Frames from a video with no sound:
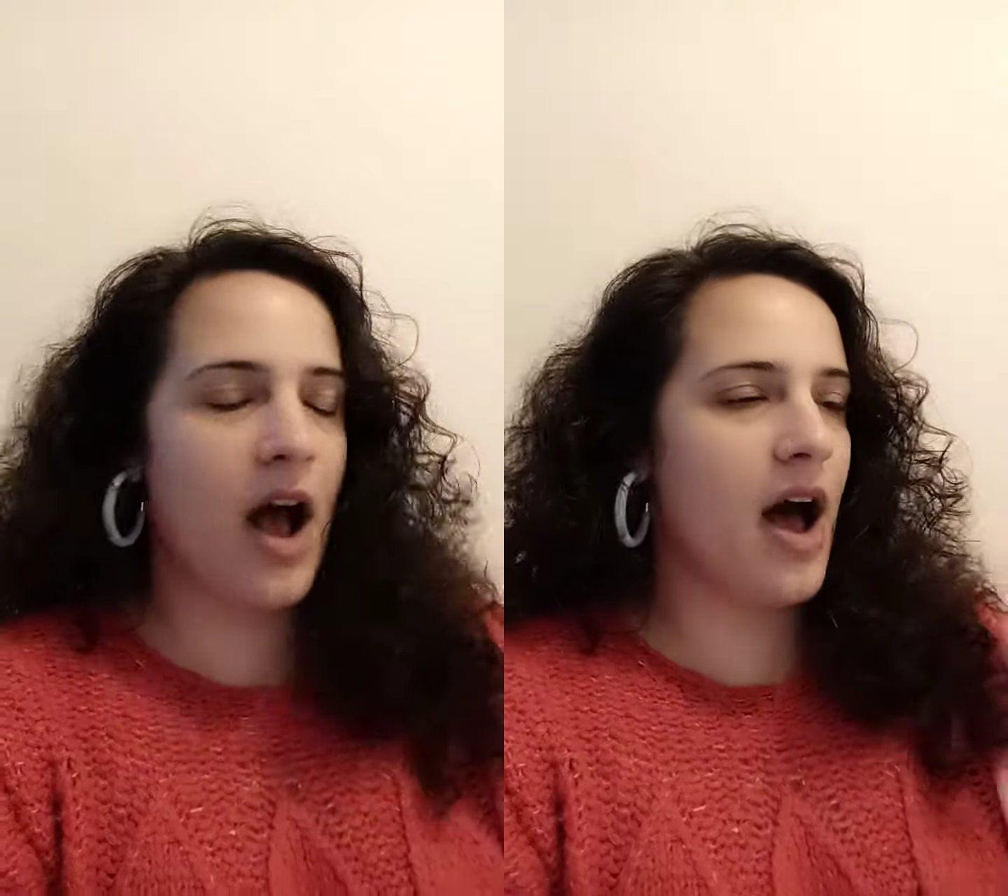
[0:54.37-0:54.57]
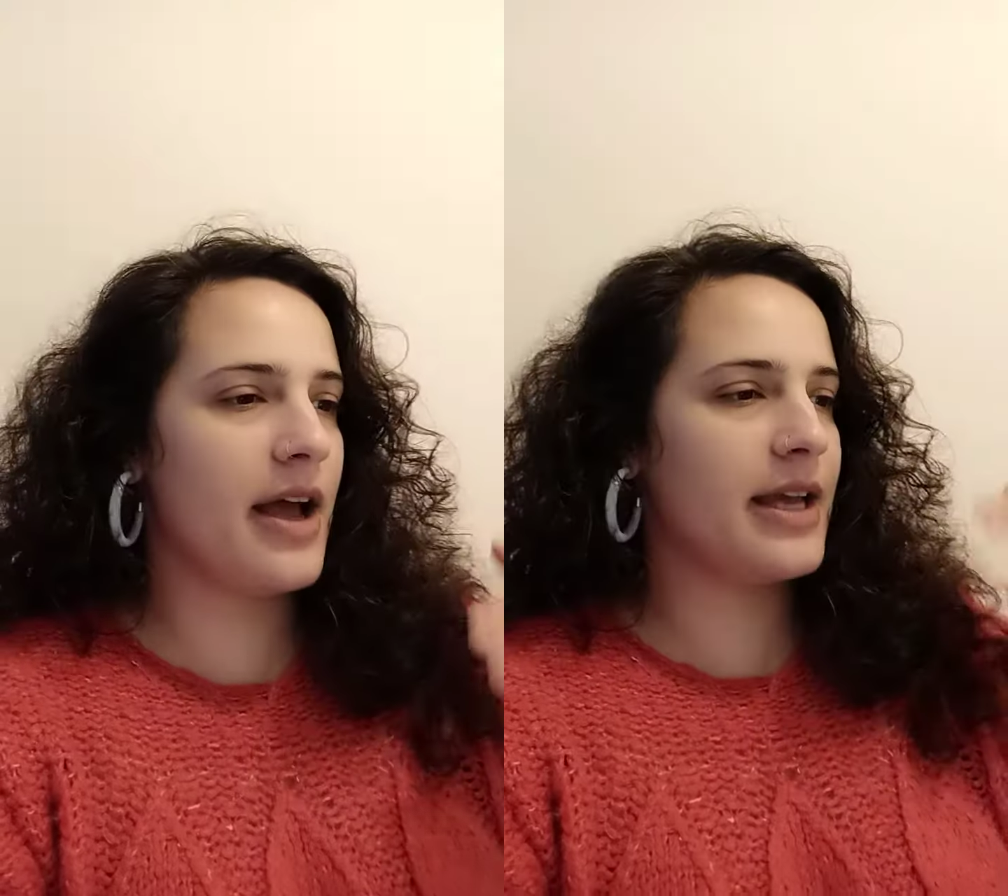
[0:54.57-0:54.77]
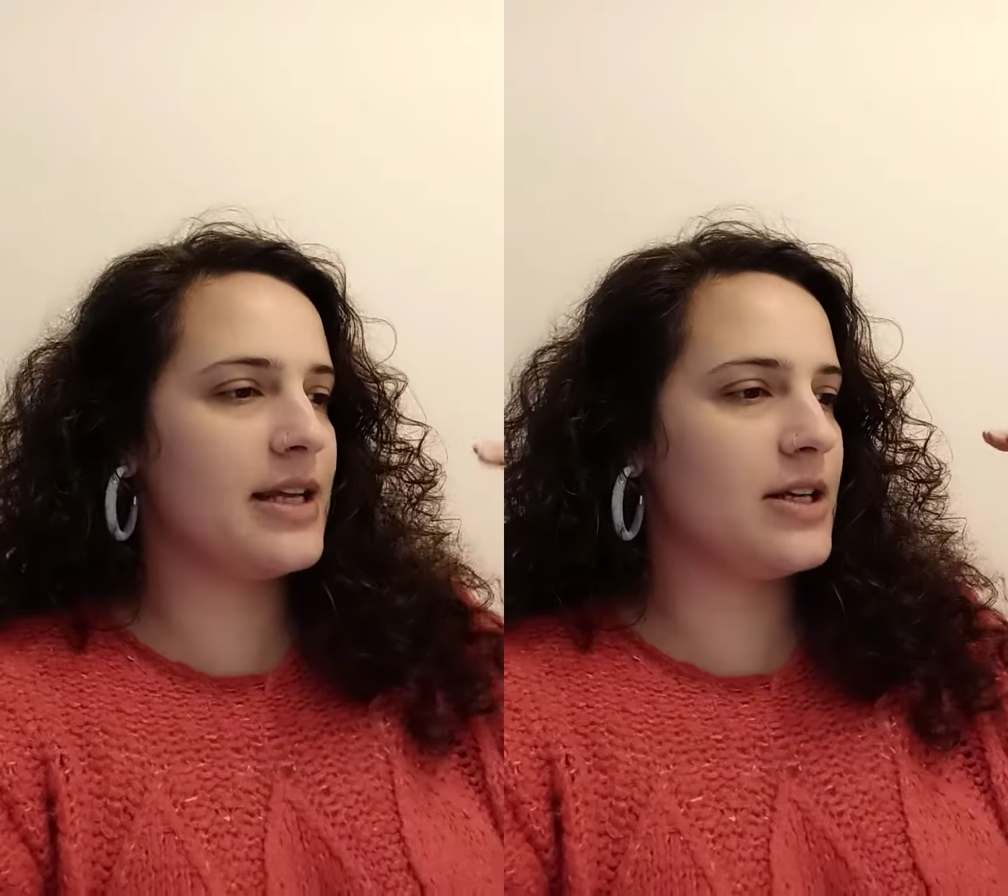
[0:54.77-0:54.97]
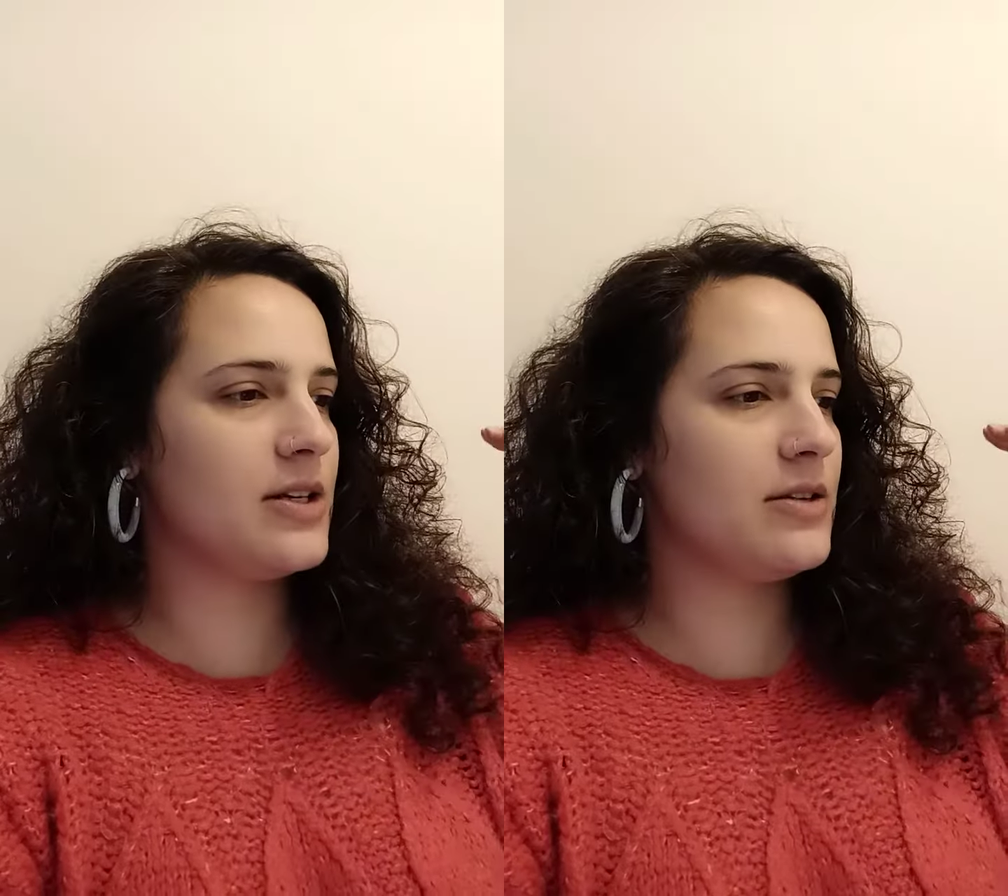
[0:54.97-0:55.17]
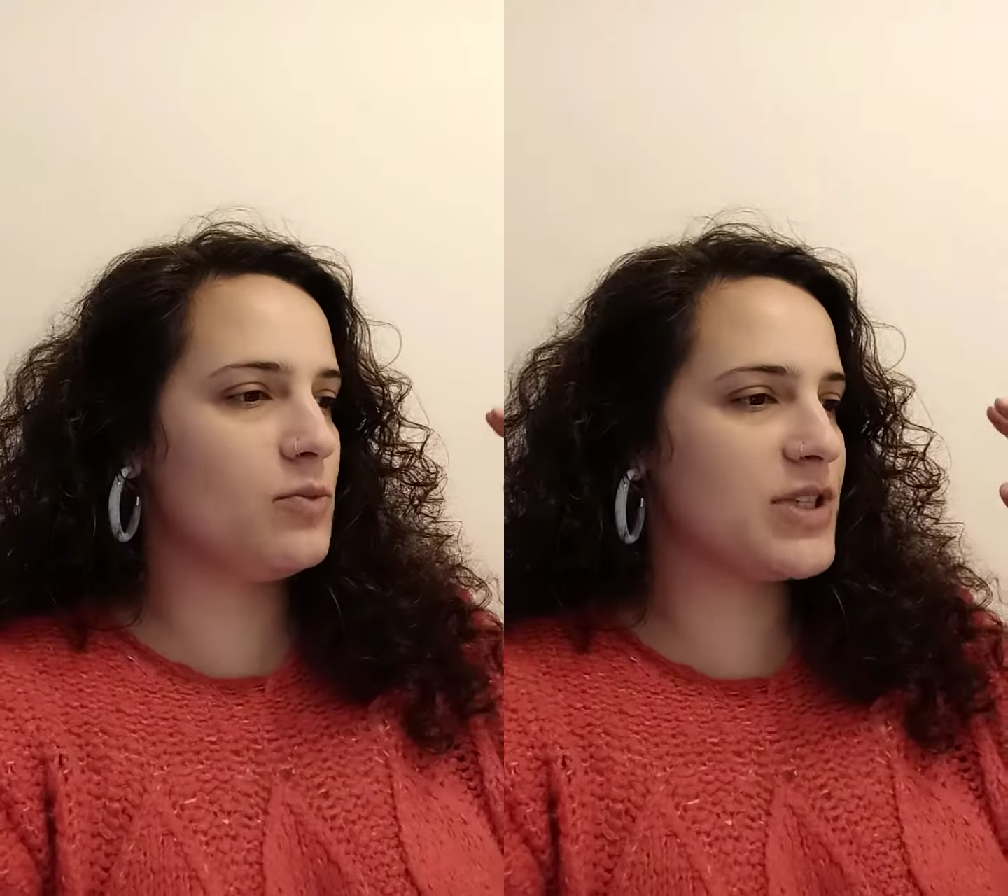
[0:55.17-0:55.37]
I
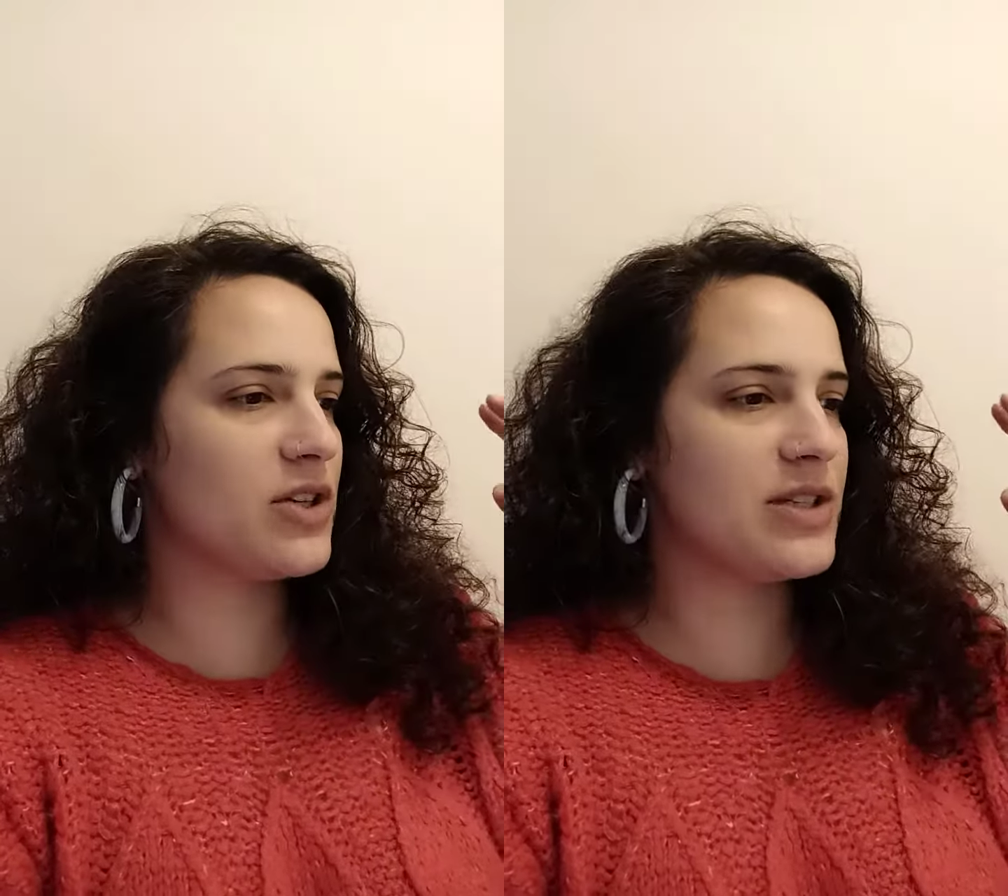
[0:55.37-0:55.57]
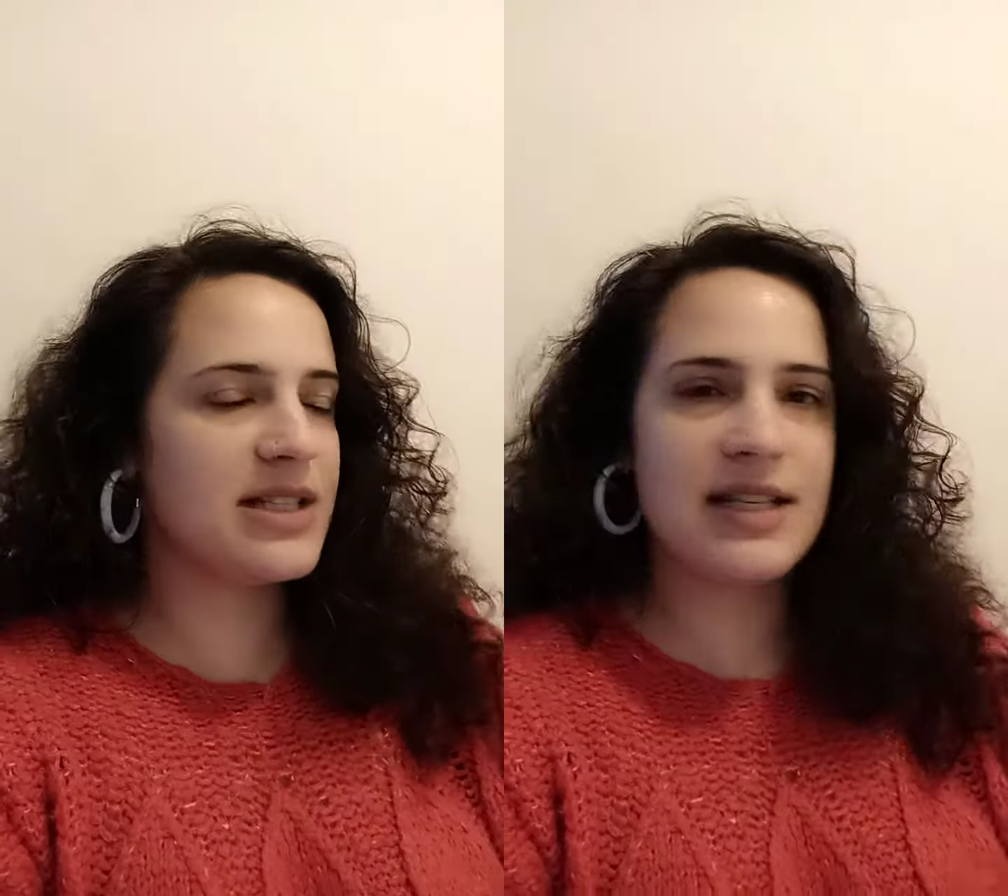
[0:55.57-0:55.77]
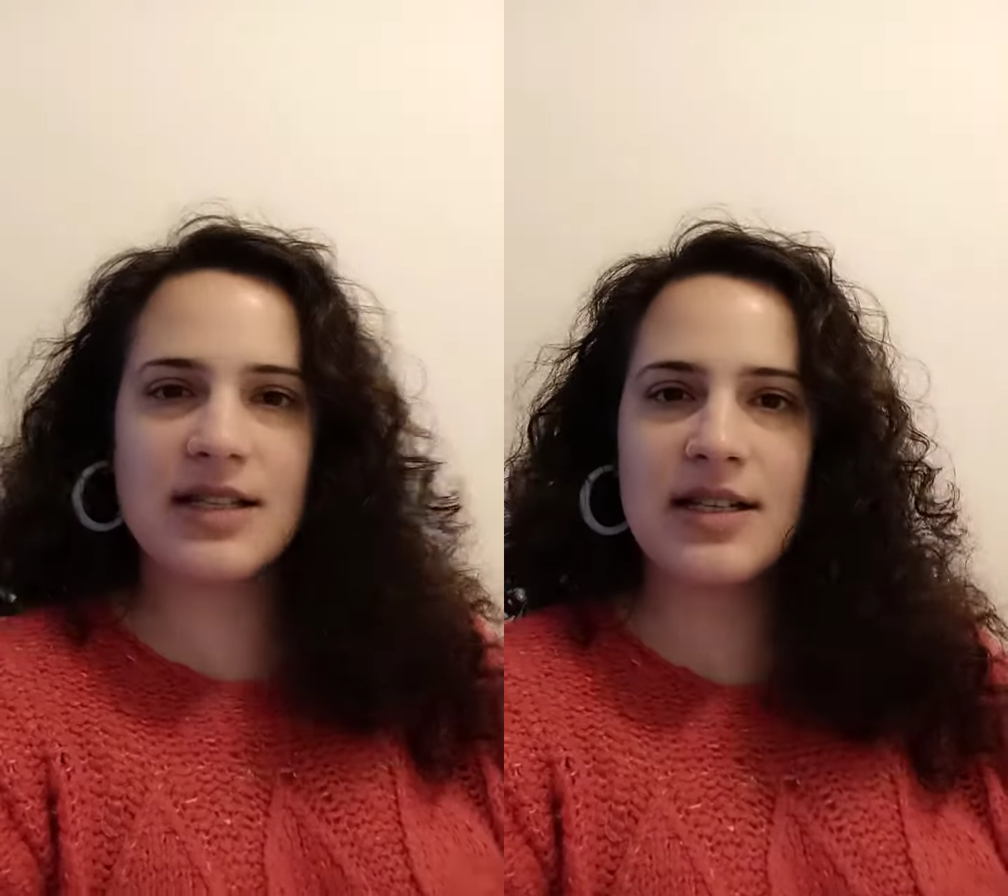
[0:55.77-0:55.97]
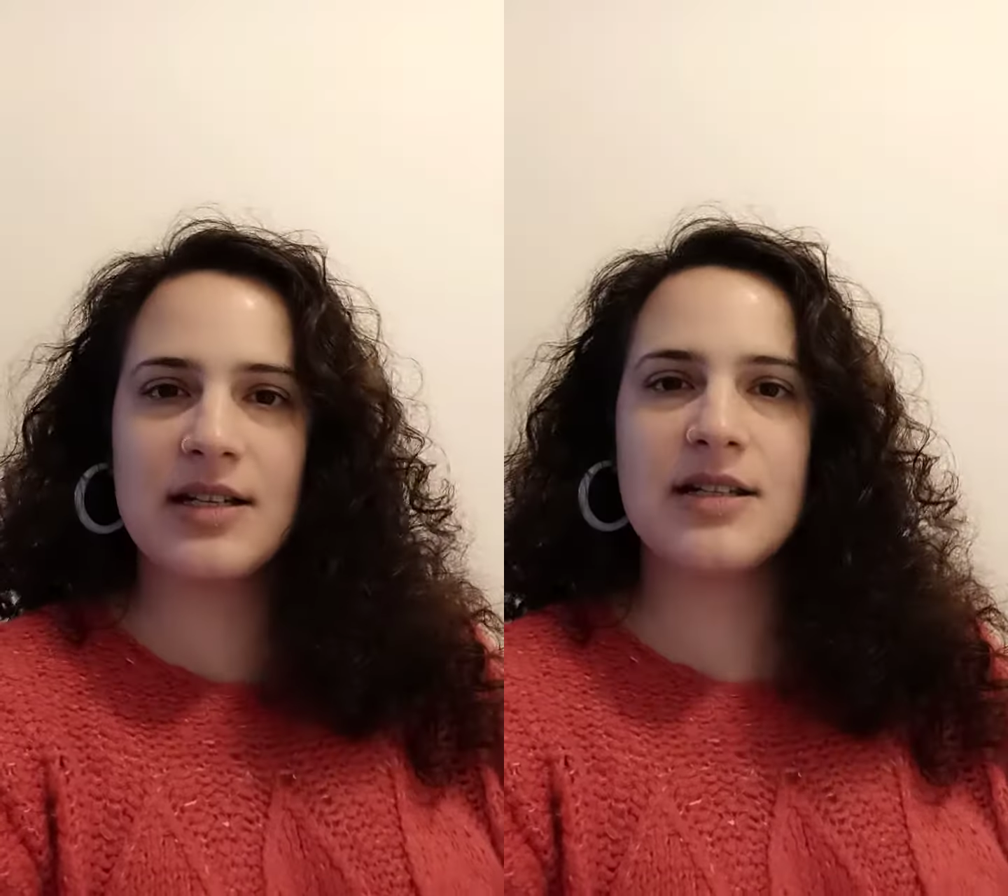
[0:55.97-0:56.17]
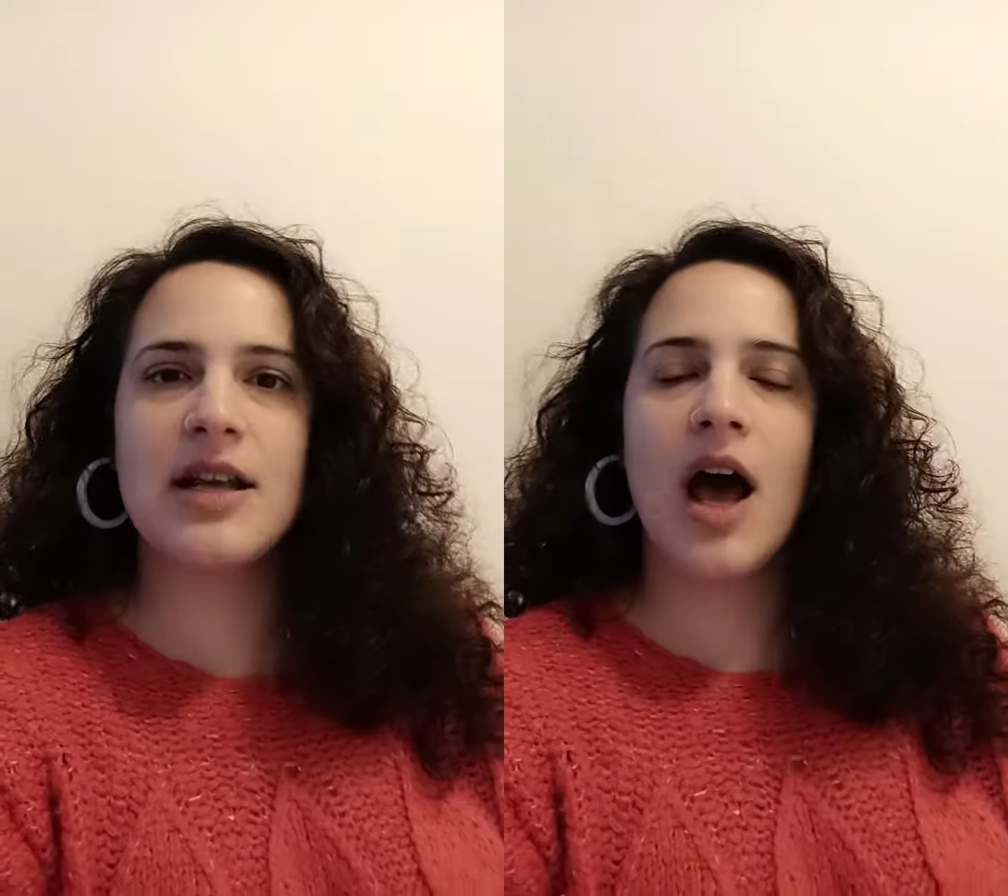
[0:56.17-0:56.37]
was
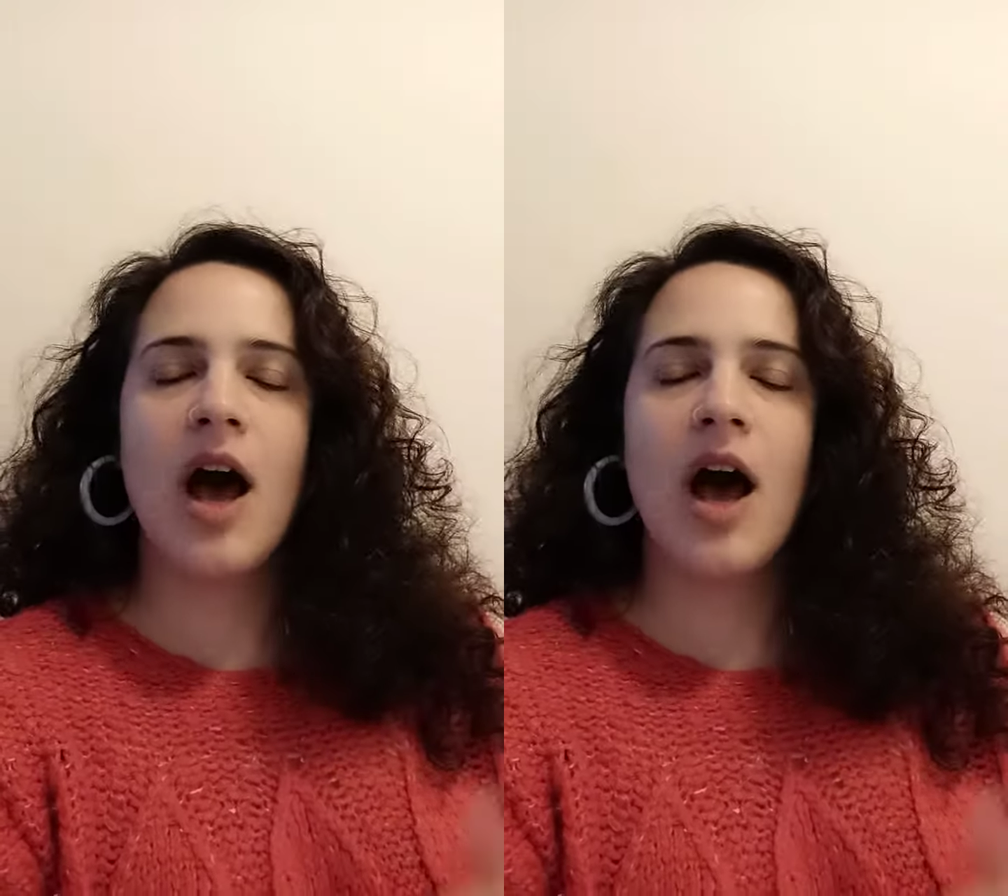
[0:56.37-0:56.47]
consistent.